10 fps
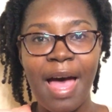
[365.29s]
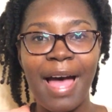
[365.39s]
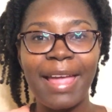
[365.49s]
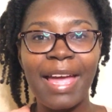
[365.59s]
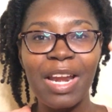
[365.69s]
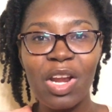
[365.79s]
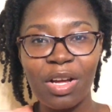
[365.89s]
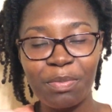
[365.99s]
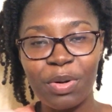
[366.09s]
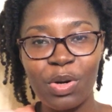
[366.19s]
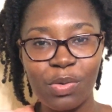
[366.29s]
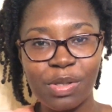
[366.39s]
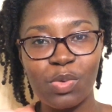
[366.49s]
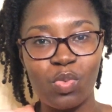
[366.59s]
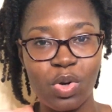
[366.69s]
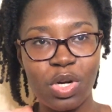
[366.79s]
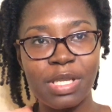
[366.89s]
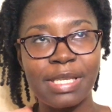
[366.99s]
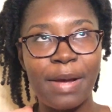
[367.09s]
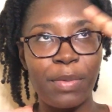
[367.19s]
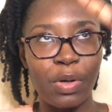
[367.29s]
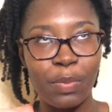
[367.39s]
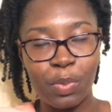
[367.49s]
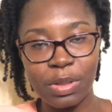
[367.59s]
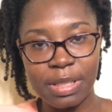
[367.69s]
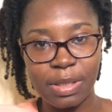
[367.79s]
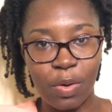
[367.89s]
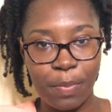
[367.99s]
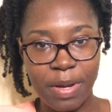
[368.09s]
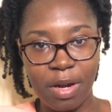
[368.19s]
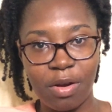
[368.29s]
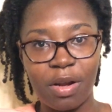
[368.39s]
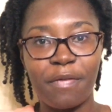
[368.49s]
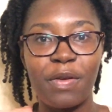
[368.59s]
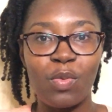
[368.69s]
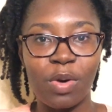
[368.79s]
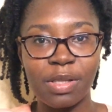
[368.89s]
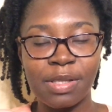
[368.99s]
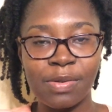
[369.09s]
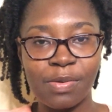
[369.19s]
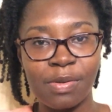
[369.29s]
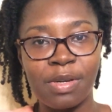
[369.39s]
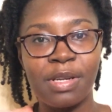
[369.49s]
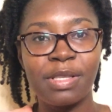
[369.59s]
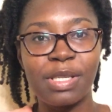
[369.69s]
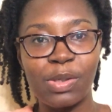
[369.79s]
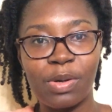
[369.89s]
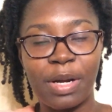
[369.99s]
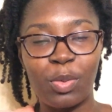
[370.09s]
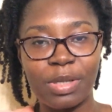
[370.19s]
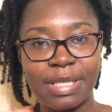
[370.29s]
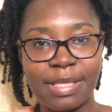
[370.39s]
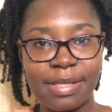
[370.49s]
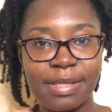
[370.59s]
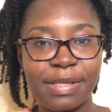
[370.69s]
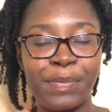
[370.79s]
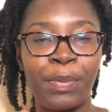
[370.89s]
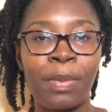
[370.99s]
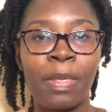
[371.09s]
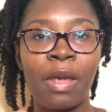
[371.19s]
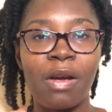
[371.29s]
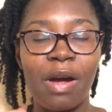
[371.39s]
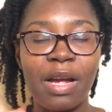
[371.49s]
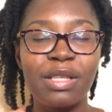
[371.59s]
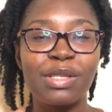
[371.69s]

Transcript: I cannot pronounce the word, so I'm going to put it up here if you want to look on what it is. All right.